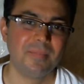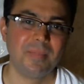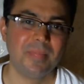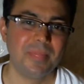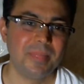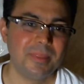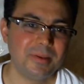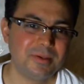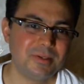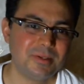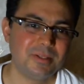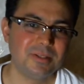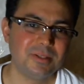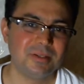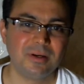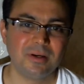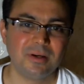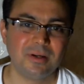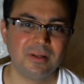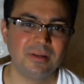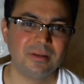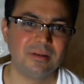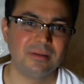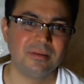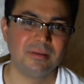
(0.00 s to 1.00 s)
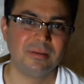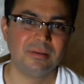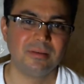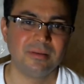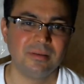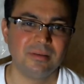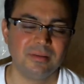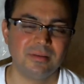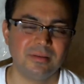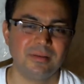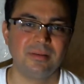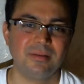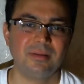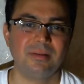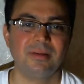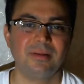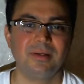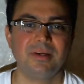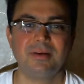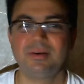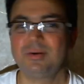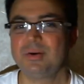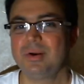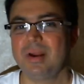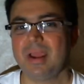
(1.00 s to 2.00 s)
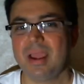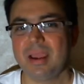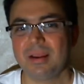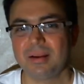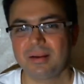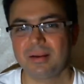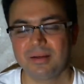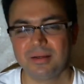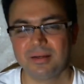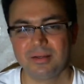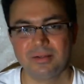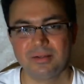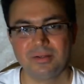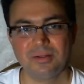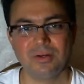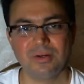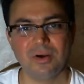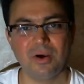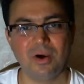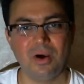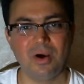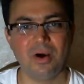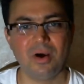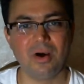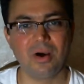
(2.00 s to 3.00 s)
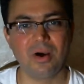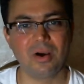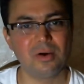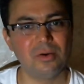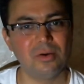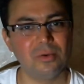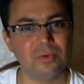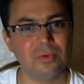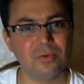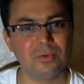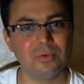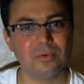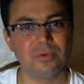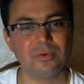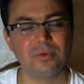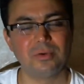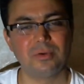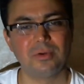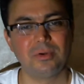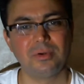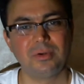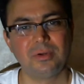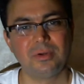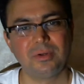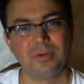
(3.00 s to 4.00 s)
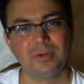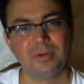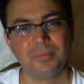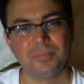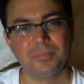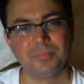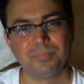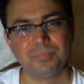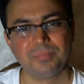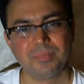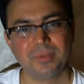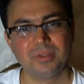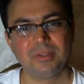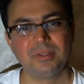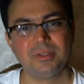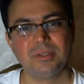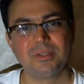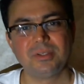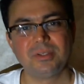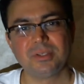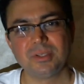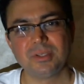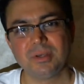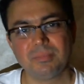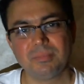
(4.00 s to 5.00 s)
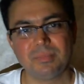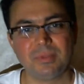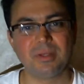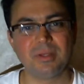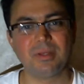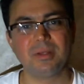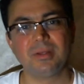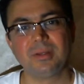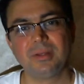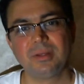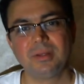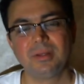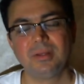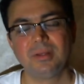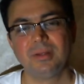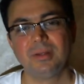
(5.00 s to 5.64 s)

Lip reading: this is all crack talk, or this is something